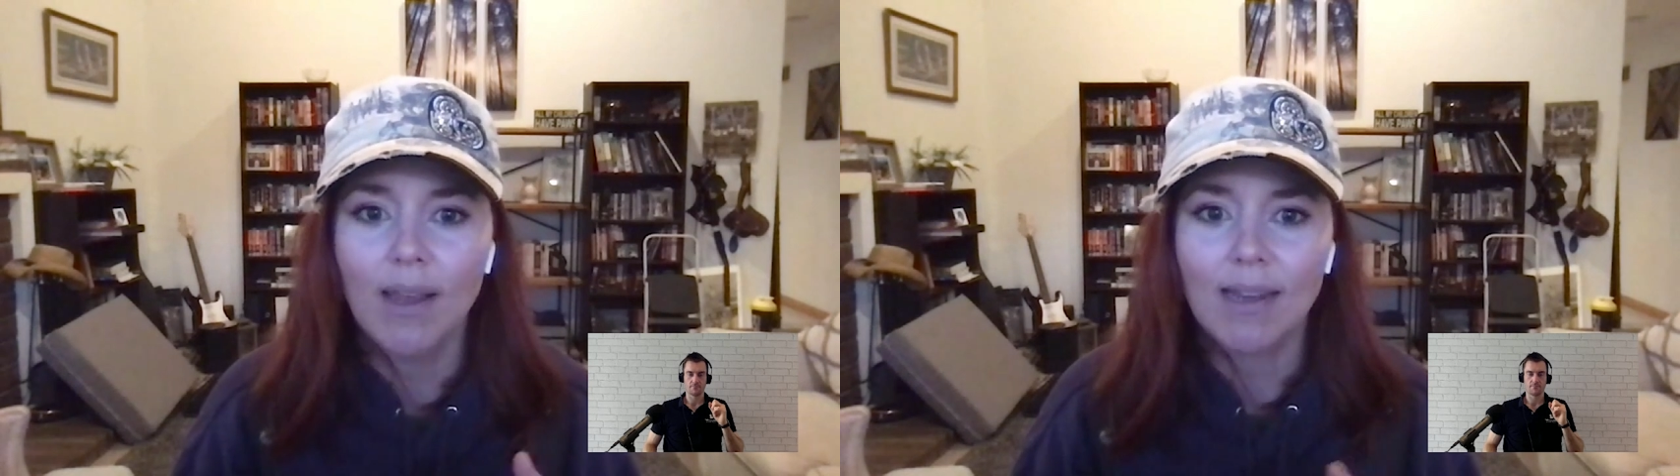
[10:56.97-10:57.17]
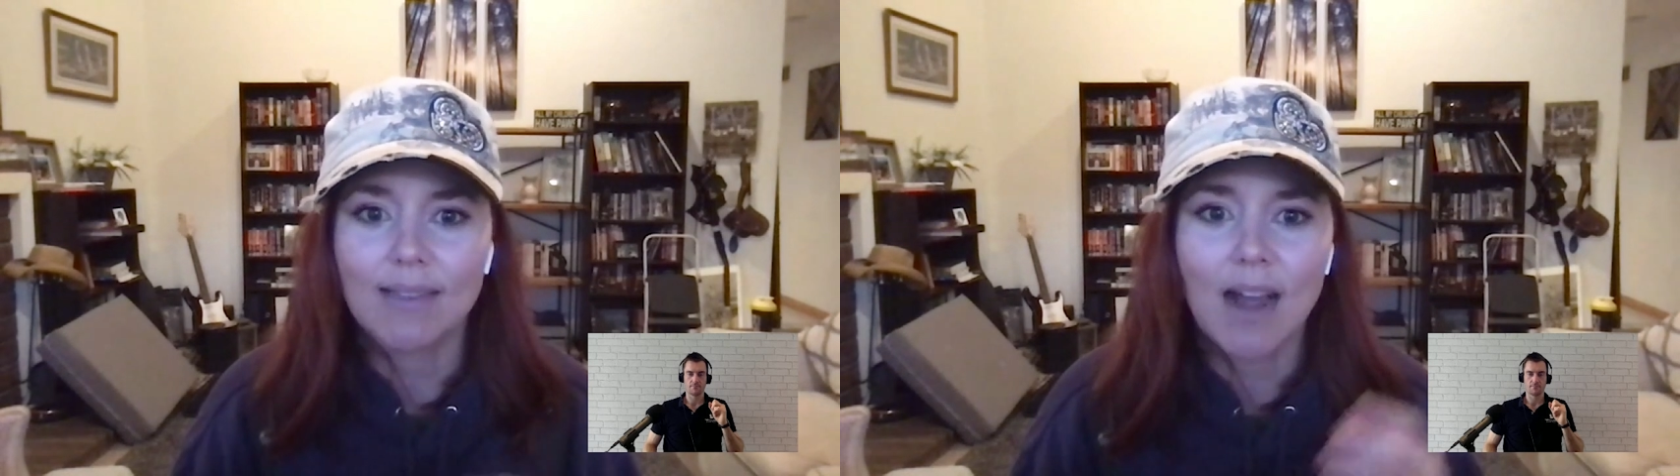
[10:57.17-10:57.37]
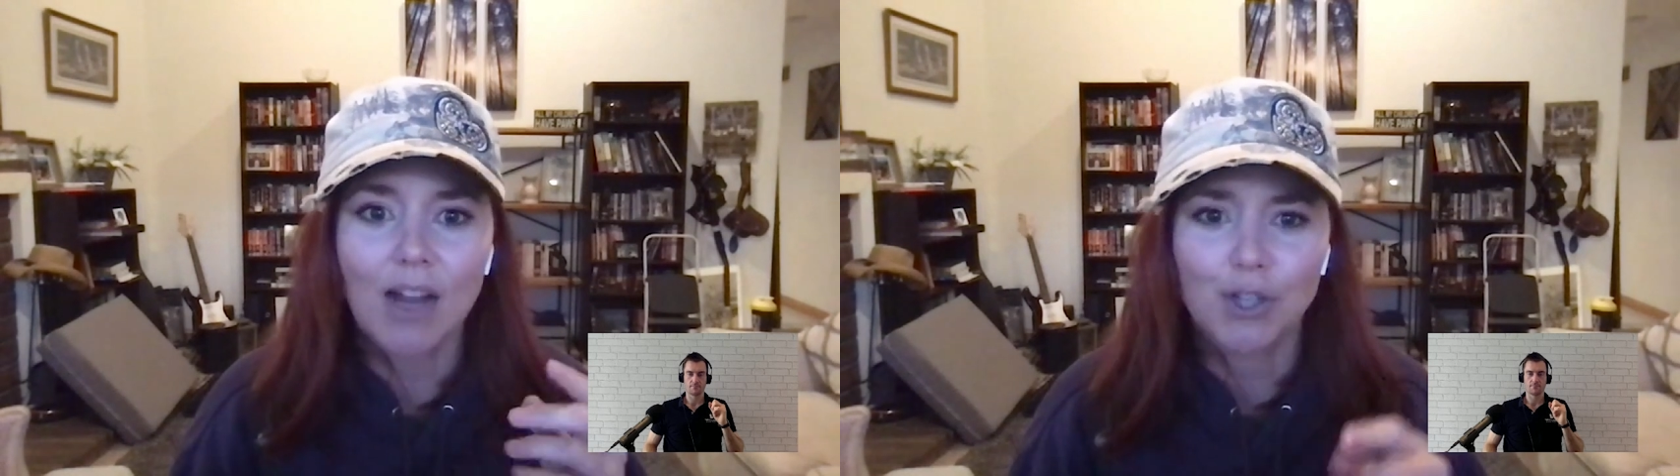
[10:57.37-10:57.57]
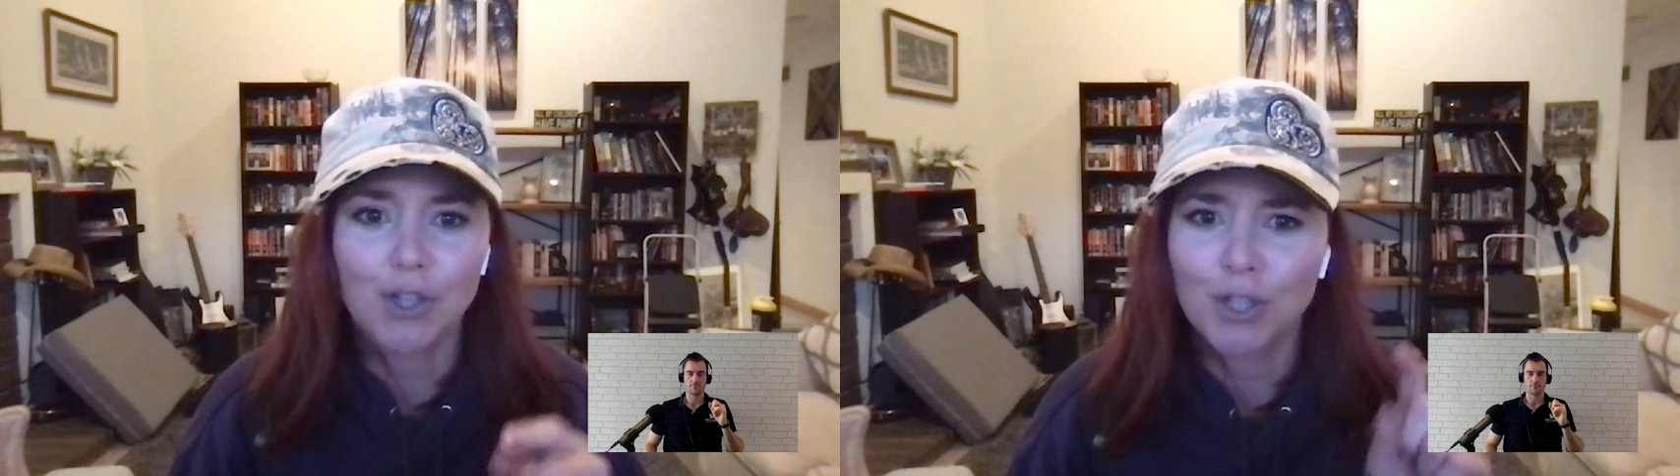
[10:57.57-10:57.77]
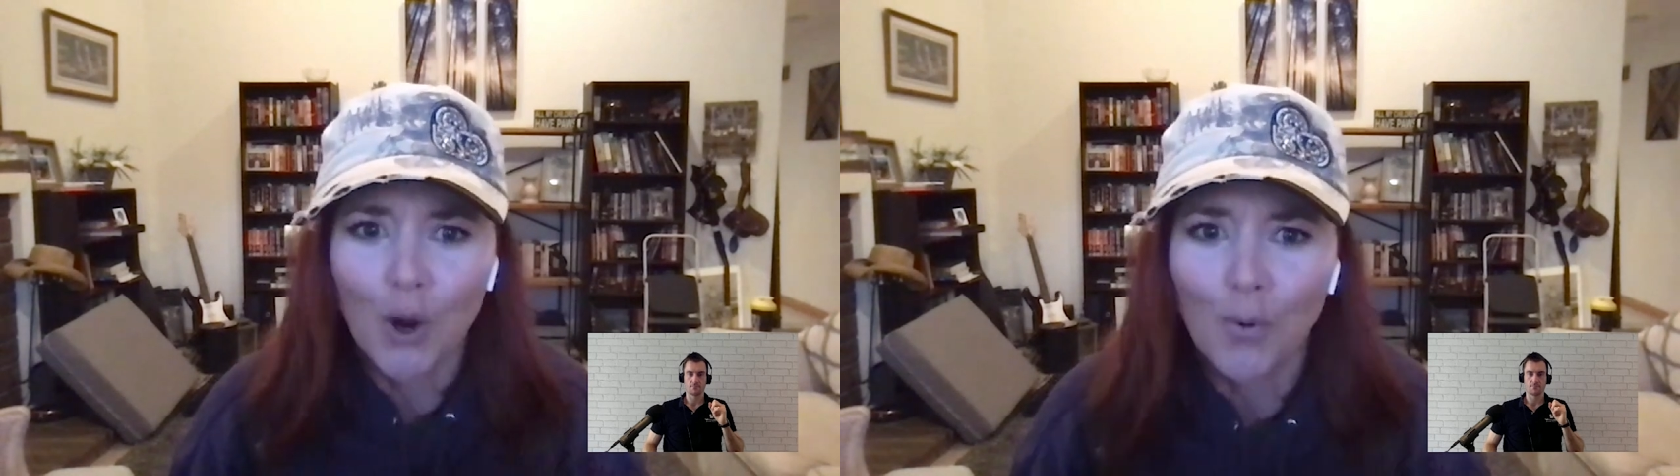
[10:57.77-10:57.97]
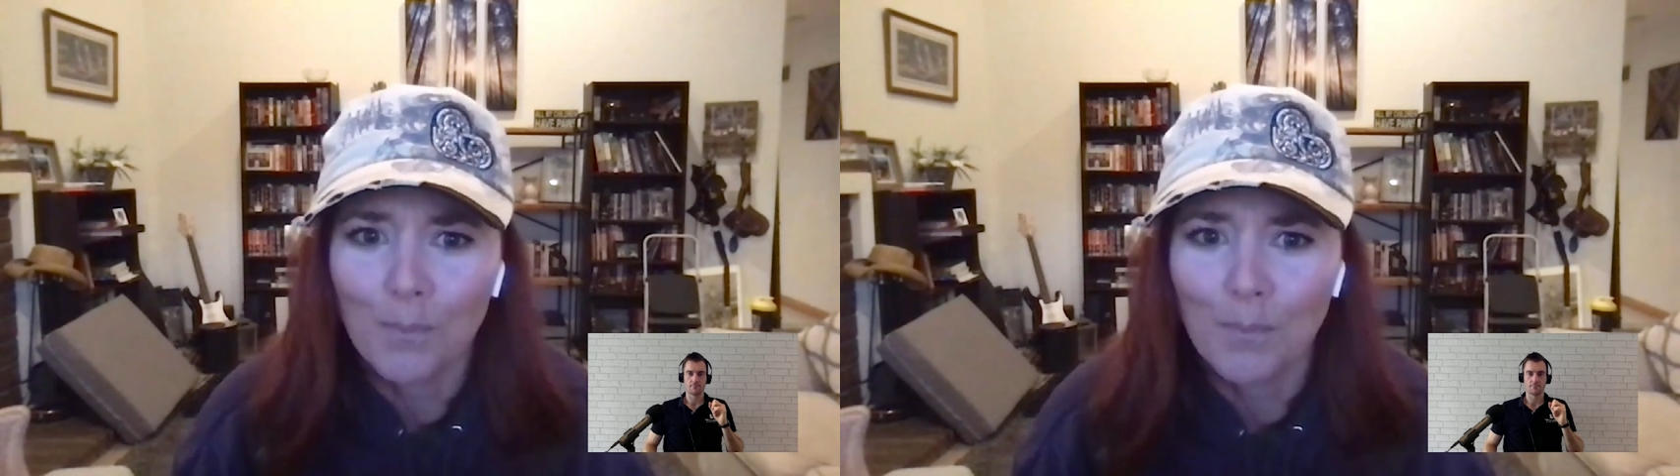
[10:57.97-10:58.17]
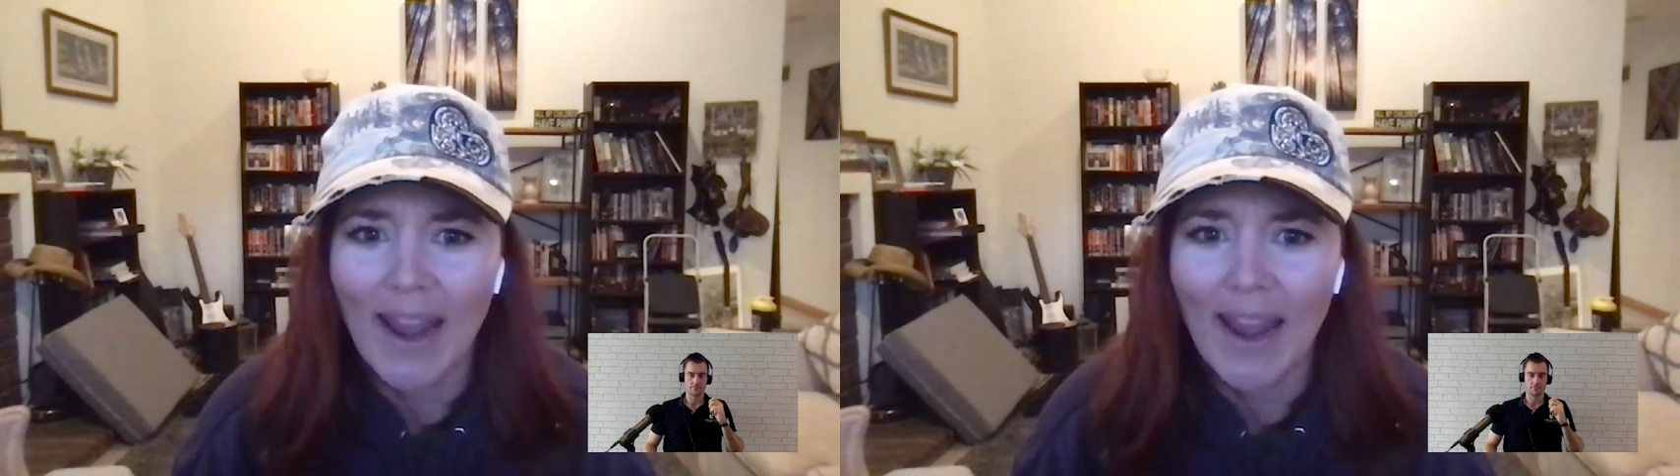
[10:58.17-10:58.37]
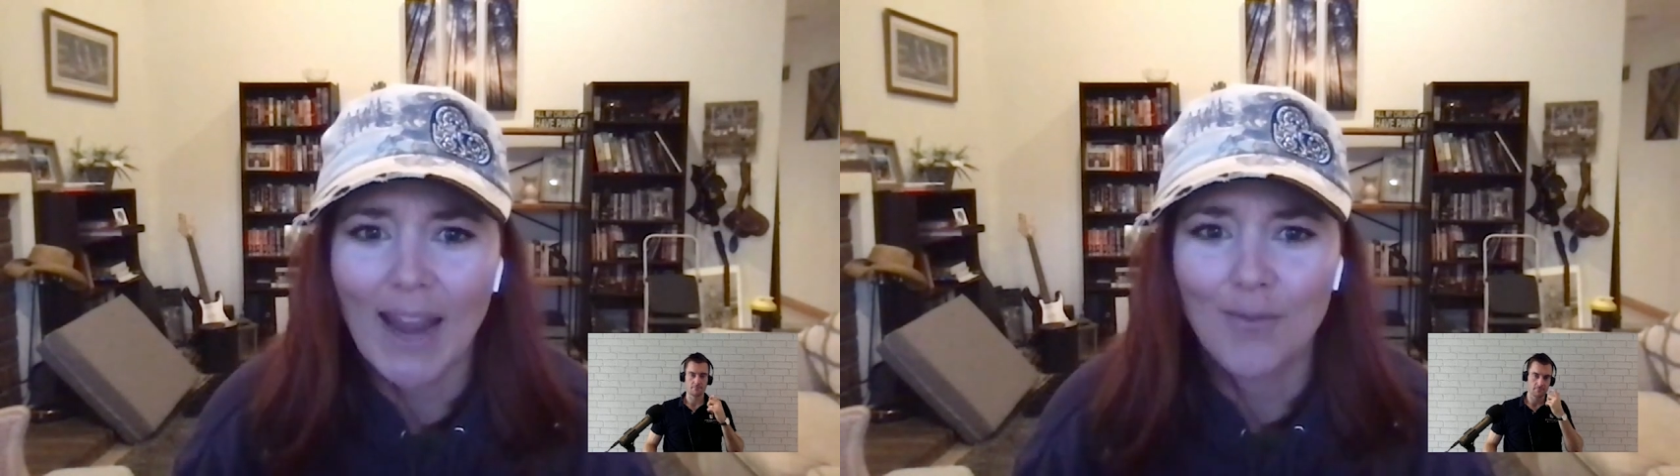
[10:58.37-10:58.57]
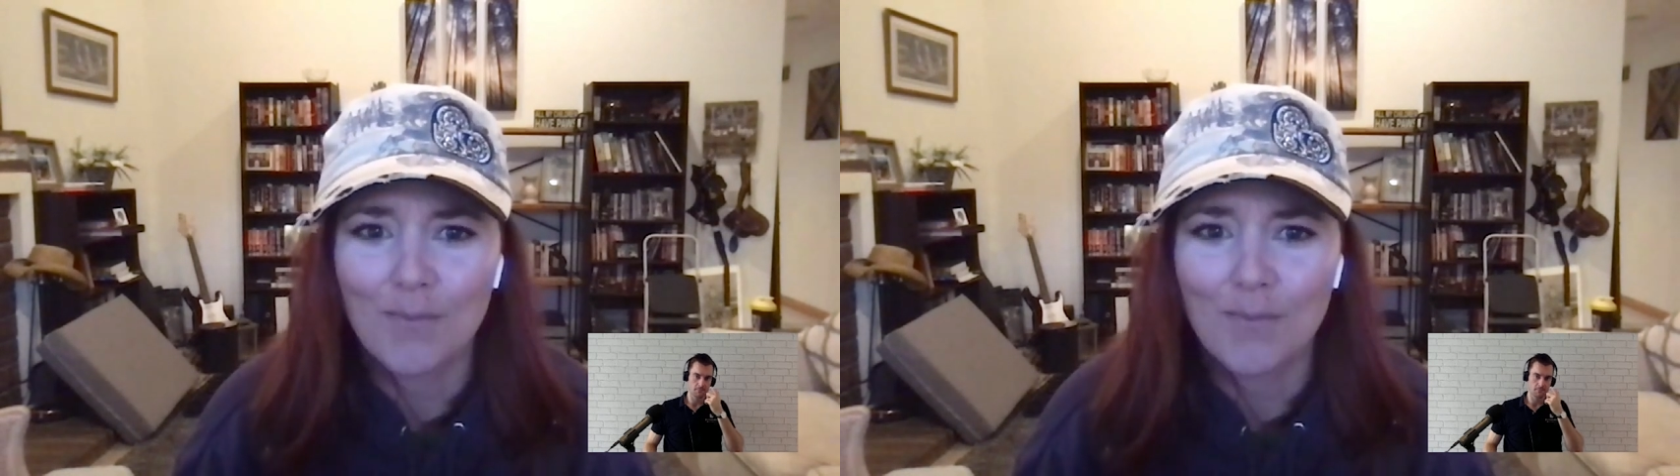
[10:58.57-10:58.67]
It's not just don't behave